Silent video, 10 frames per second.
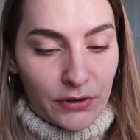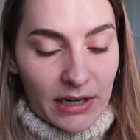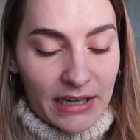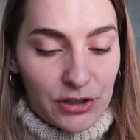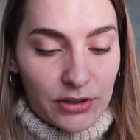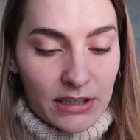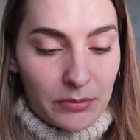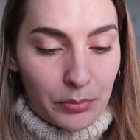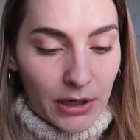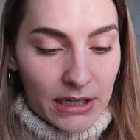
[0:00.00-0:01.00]
for
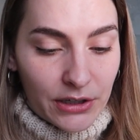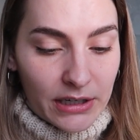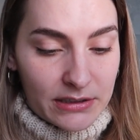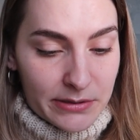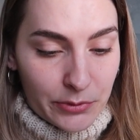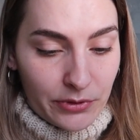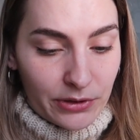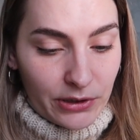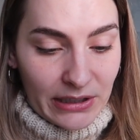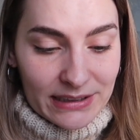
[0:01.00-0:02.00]
hydrated, brighter, and
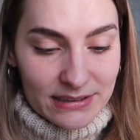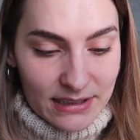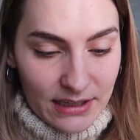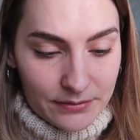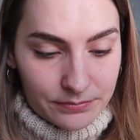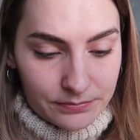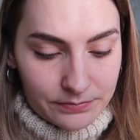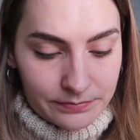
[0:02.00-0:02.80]
smoother looking skin.